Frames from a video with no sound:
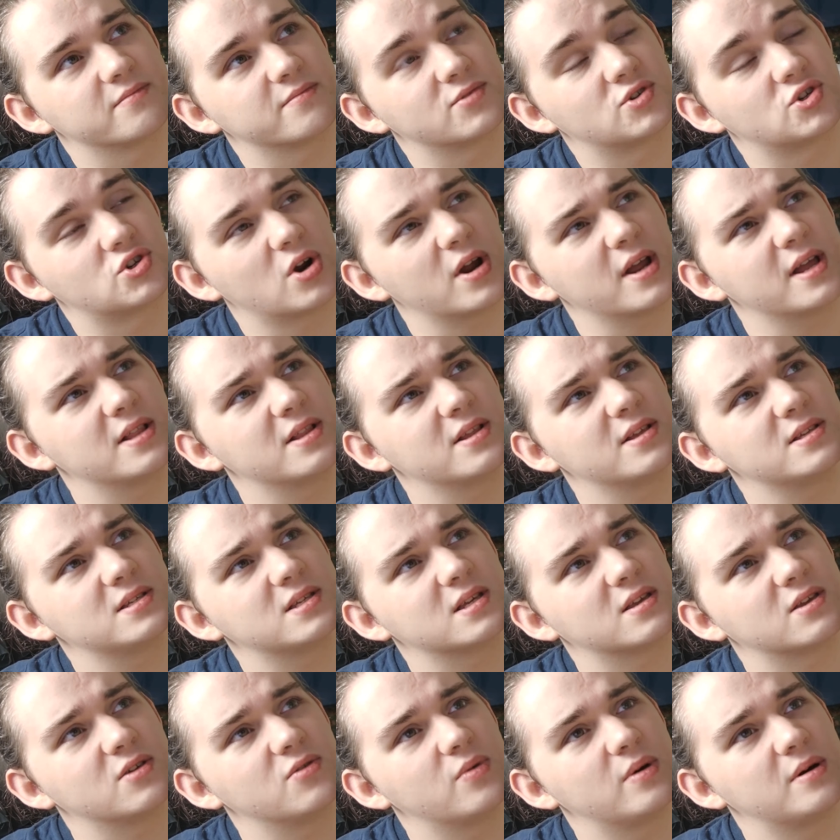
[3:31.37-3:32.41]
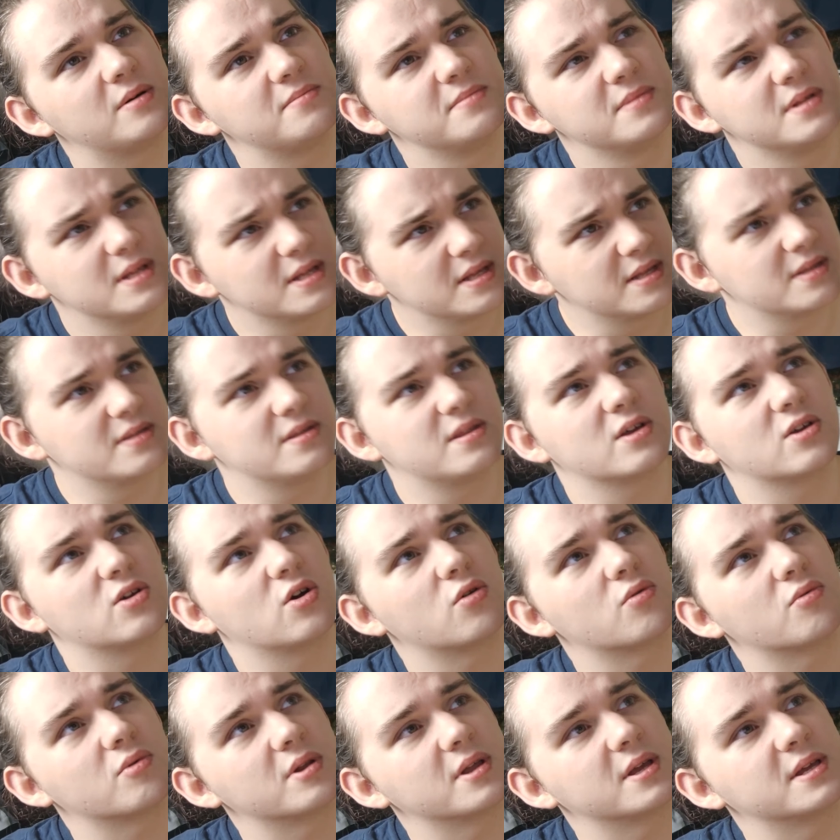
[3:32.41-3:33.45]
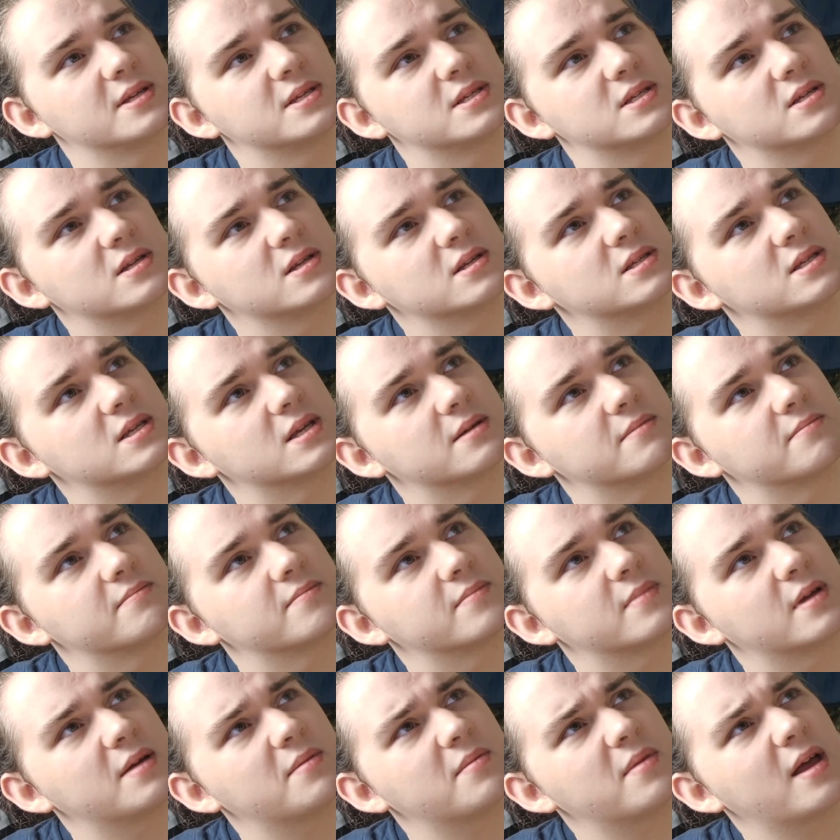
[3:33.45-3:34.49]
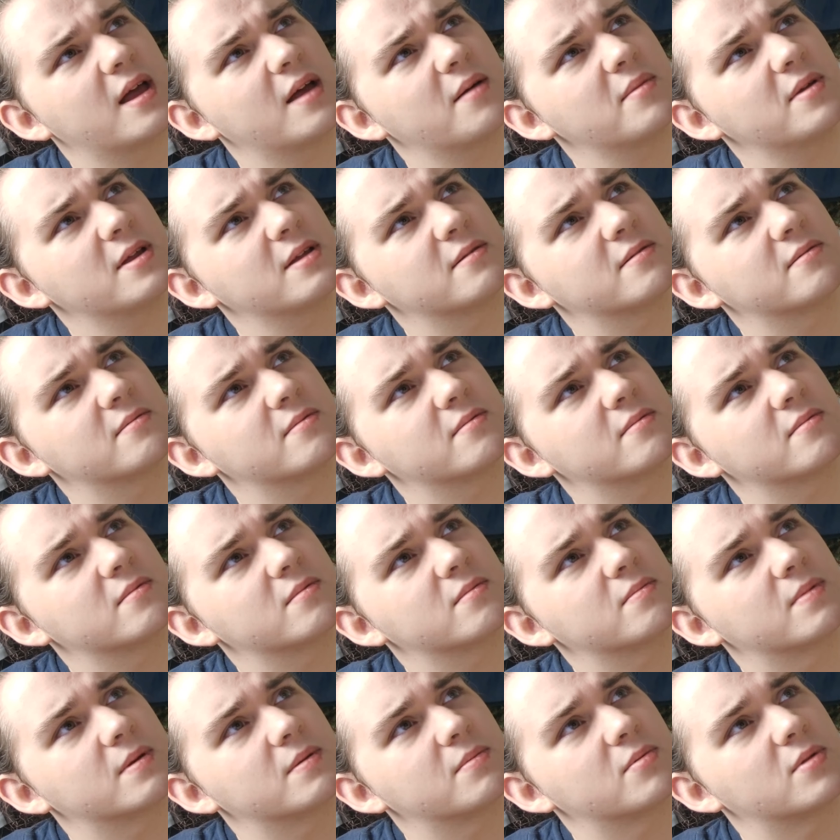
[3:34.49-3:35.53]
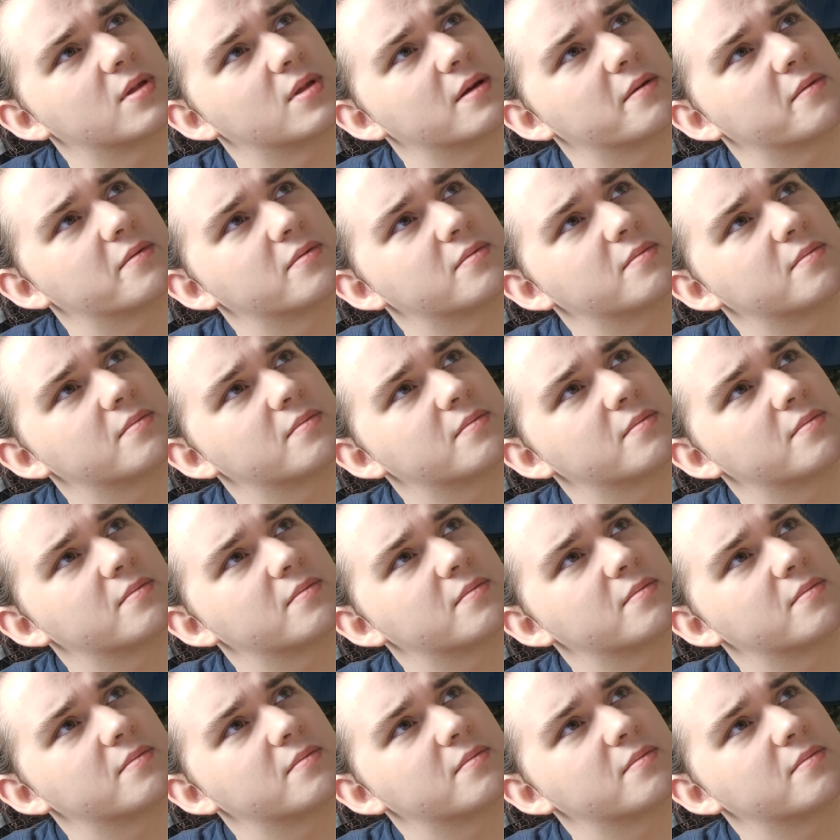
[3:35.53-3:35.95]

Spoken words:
trailers, if you will, that got released. Let's see. How many people have?